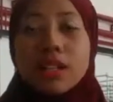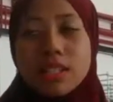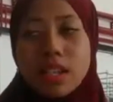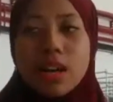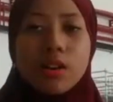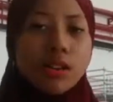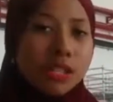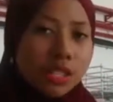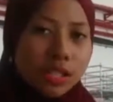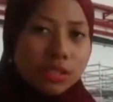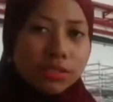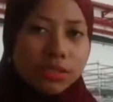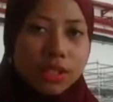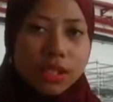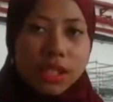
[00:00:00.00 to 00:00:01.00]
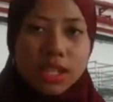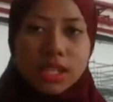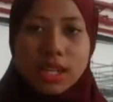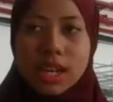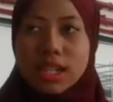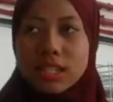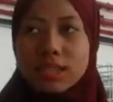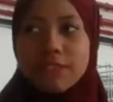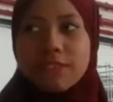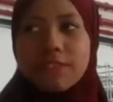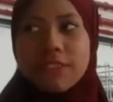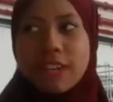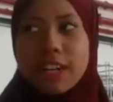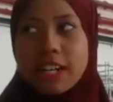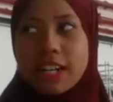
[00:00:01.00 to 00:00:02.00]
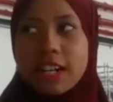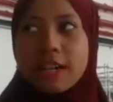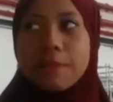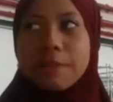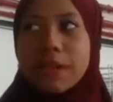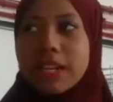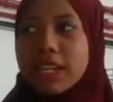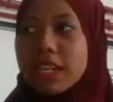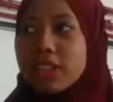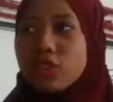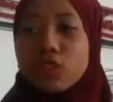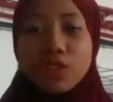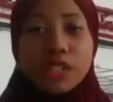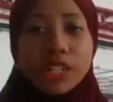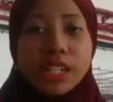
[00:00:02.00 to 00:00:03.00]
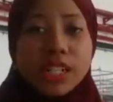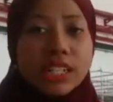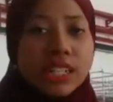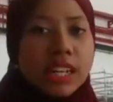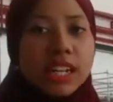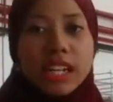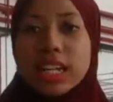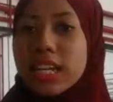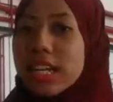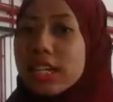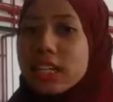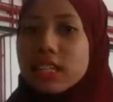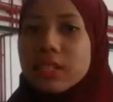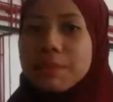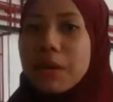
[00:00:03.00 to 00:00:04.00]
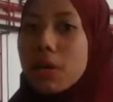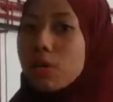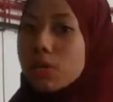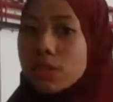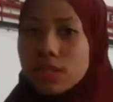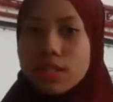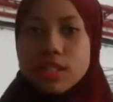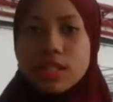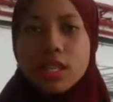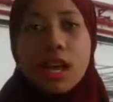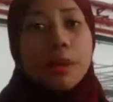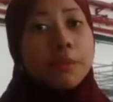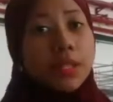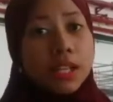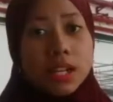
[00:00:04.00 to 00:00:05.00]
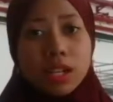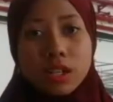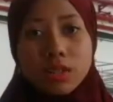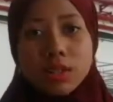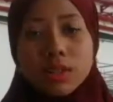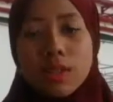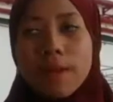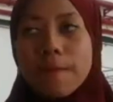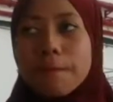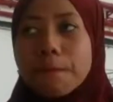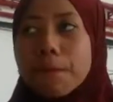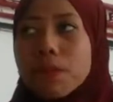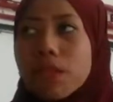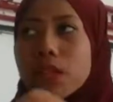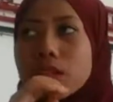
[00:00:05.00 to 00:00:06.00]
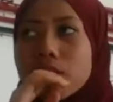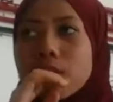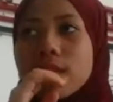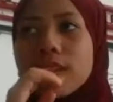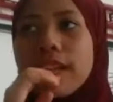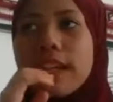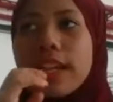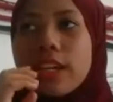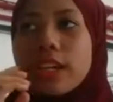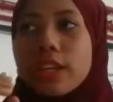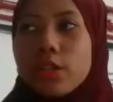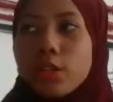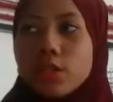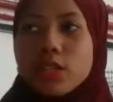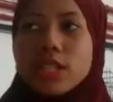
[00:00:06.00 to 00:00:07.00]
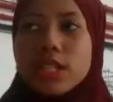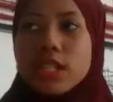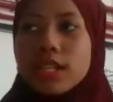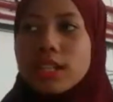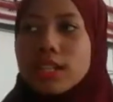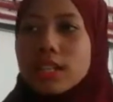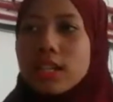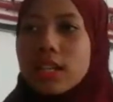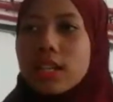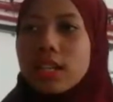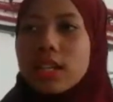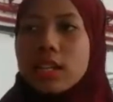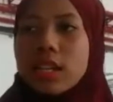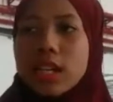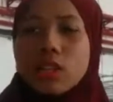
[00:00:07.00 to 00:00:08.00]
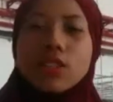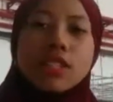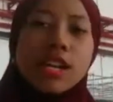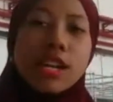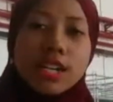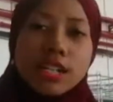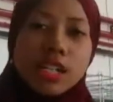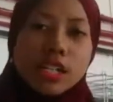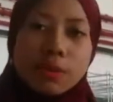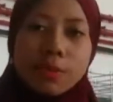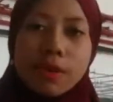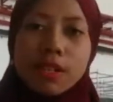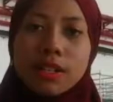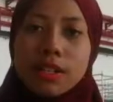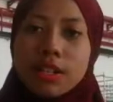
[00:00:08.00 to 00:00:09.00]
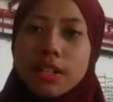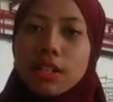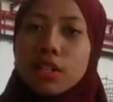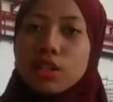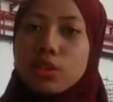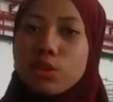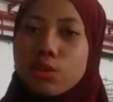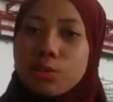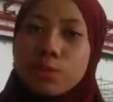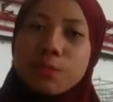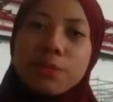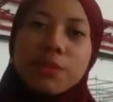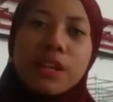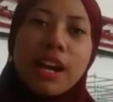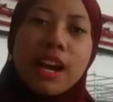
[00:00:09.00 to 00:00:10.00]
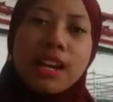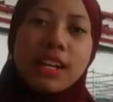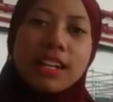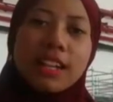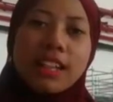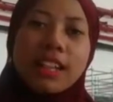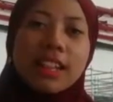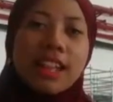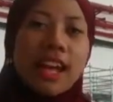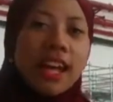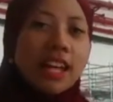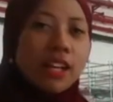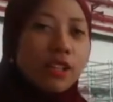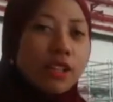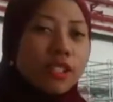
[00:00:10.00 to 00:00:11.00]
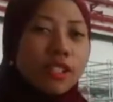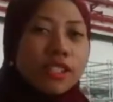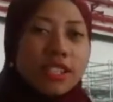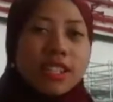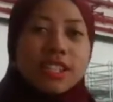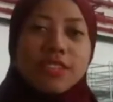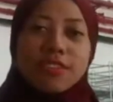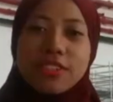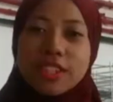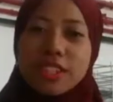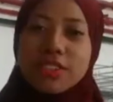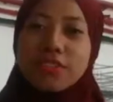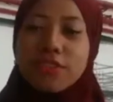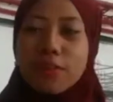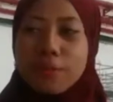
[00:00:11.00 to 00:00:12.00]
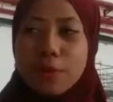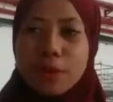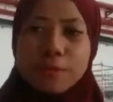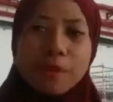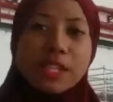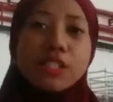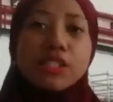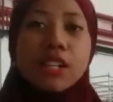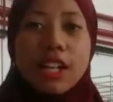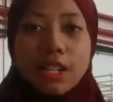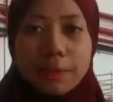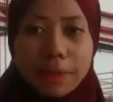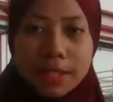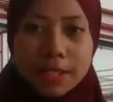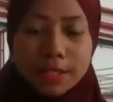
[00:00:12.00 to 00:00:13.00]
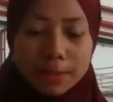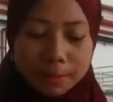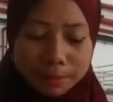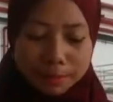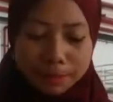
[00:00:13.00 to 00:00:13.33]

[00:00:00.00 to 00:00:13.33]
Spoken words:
Sarawak itself, it has very many trees and hills, mountains, ups and downs. So they use air transport to carry goods and services from one place to another place.